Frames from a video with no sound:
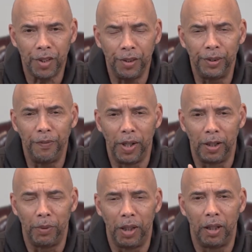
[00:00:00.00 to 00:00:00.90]
to
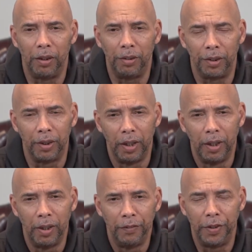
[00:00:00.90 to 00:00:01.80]
develop a hunger
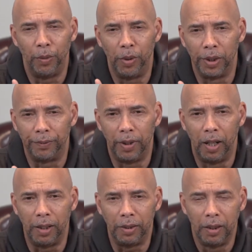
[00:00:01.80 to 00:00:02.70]
for the Word of
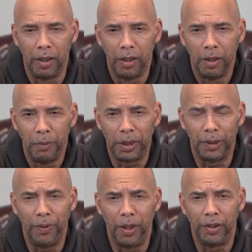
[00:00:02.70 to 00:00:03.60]
God. Because
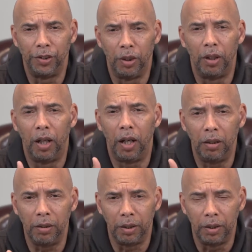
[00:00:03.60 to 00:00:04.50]
if there is no
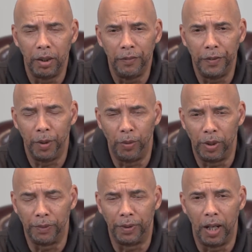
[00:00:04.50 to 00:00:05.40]
hunger for the
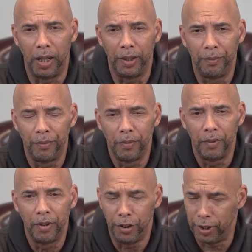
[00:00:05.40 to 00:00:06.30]
Word of God,
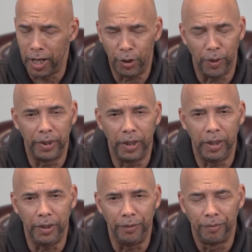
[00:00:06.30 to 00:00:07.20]
you're not going to
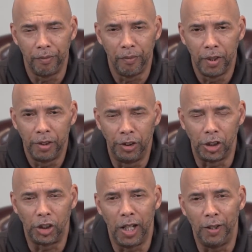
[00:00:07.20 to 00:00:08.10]
eat.
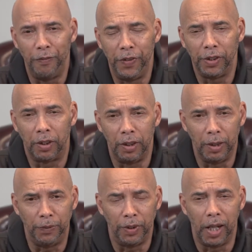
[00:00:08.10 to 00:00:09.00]
Just like
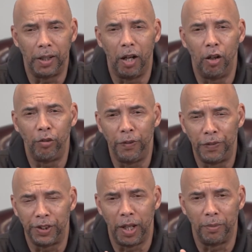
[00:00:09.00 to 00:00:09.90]
physically, if you're not hungry
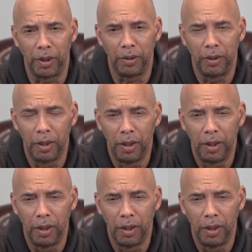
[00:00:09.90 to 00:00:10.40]
for something,